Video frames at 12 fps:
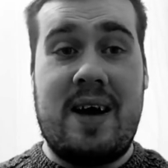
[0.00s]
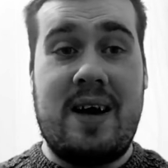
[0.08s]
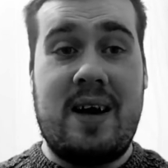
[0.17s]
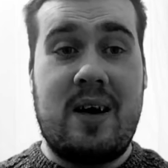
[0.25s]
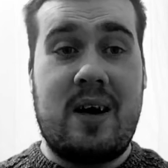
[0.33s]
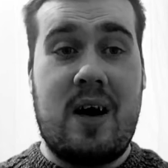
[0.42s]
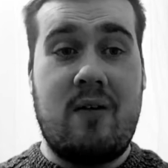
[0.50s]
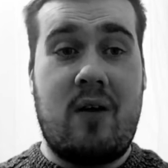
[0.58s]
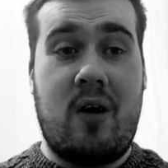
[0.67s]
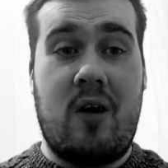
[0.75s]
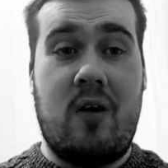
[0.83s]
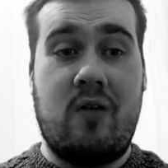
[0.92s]
He did a cover
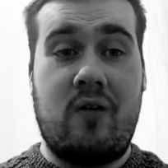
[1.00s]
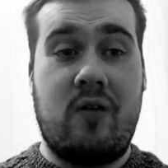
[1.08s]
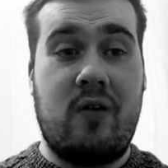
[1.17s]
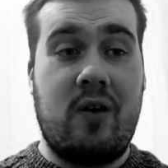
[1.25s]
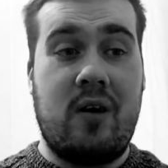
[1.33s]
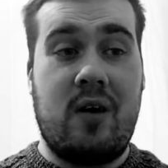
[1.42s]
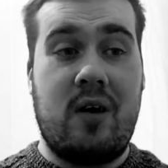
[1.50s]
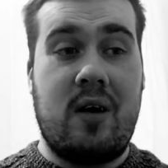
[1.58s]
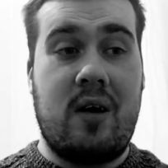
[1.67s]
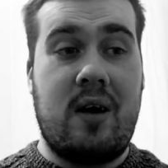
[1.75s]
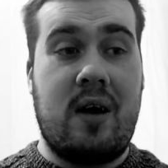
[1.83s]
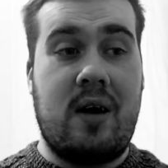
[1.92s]
of
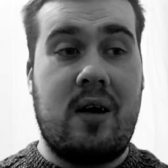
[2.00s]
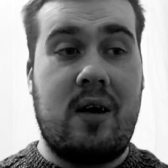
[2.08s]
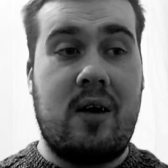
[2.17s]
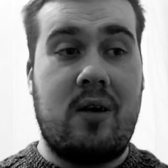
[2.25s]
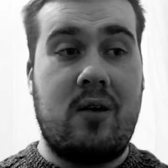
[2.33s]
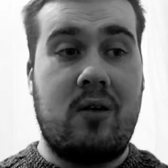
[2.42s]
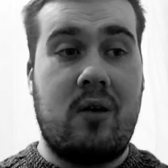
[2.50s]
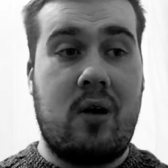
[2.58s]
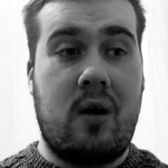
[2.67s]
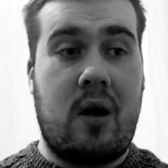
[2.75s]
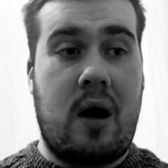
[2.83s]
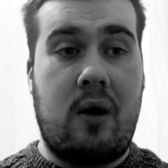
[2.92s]

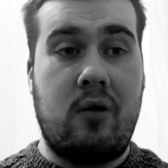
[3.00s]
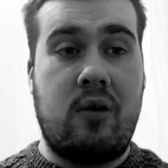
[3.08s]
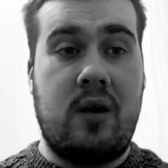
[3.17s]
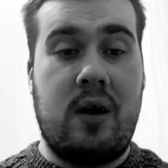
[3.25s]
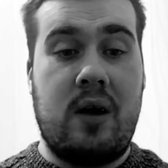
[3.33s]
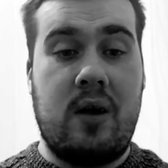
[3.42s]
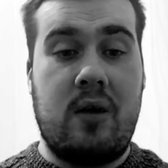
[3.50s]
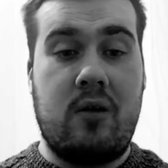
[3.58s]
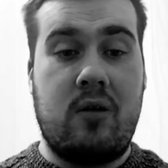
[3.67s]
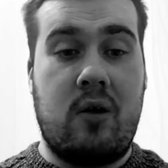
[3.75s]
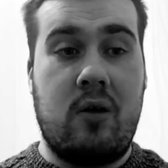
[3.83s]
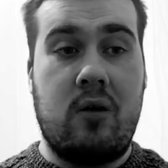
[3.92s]
uh, Halsey
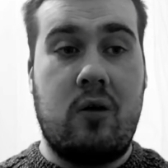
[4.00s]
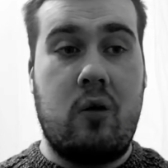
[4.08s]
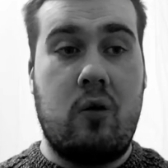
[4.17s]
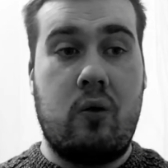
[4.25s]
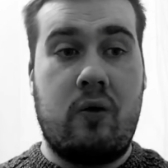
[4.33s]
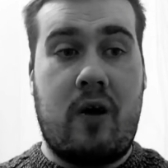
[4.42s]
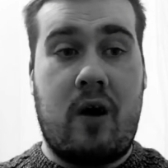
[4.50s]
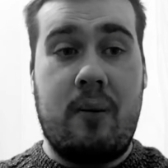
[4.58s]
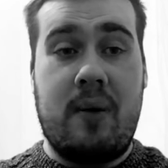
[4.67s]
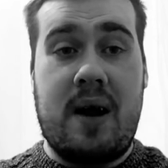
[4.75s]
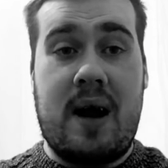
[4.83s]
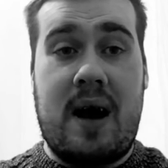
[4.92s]
song called Without
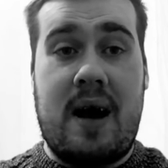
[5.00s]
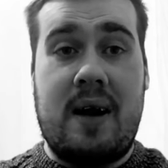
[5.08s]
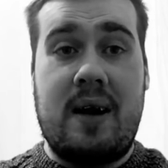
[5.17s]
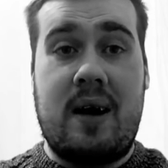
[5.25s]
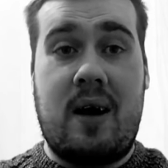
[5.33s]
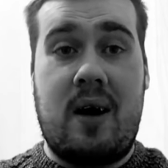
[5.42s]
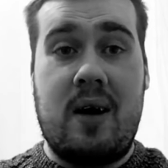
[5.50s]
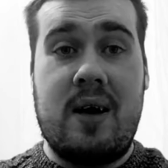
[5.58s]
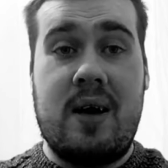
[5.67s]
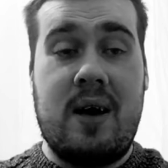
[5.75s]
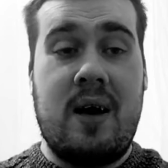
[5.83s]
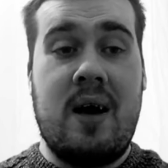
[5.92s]
Me and
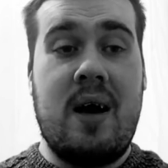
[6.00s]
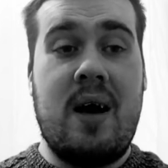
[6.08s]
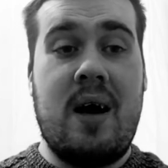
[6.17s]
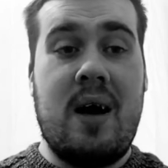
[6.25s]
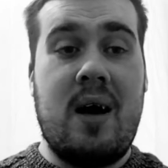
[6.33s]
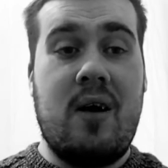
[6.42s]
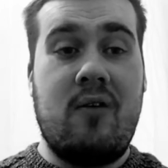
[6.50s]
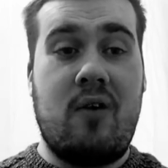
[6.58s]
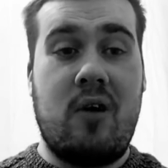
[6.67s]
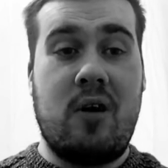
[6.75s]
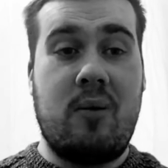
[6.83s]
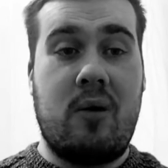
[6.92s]
I
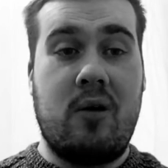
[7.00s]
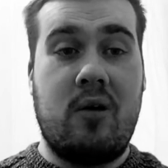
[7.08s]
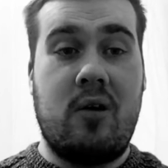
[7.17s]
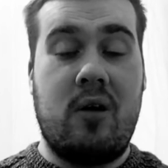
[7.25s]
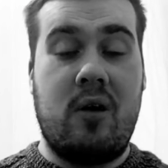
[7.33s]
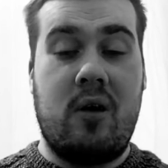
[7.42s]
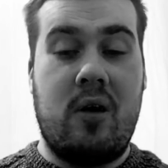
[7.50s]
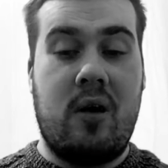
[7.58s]
followed him on to